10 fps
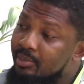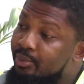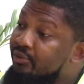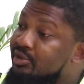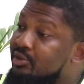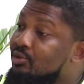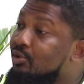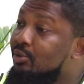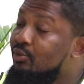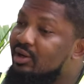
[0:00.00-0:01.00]
Professor
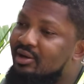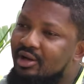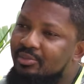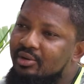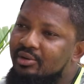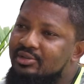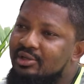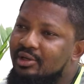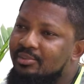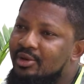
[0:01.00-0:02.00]
Solomon Wanka, because
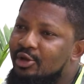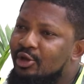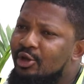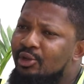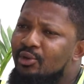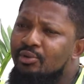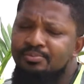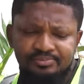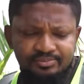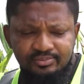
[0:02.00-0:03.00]
you know,
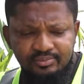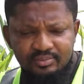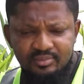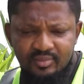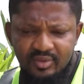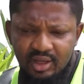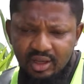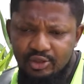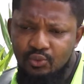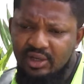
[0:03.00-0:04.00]

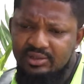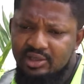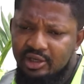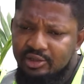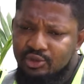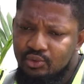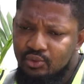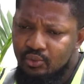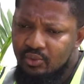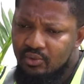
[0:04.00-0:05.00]
it's one thing
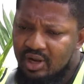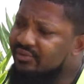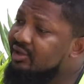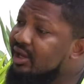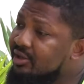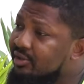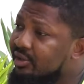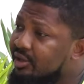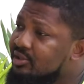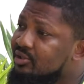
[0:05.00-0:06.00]
to have an
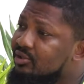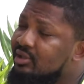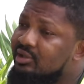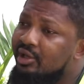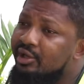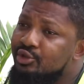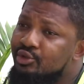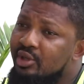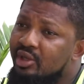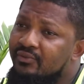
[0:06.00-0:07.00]
idea, it's another thing
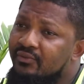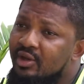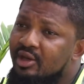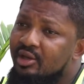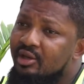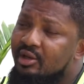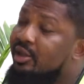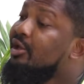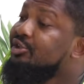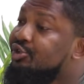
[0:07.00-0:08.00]
to give
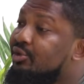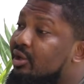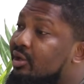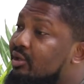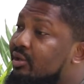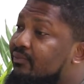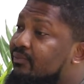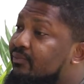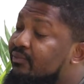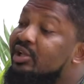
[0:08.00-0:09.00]
the engineer the
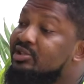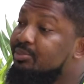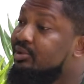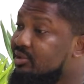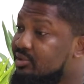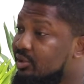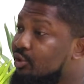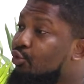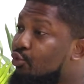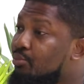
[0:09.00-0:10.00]
flexibility,
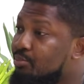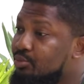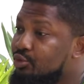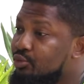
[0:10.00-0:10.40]
the room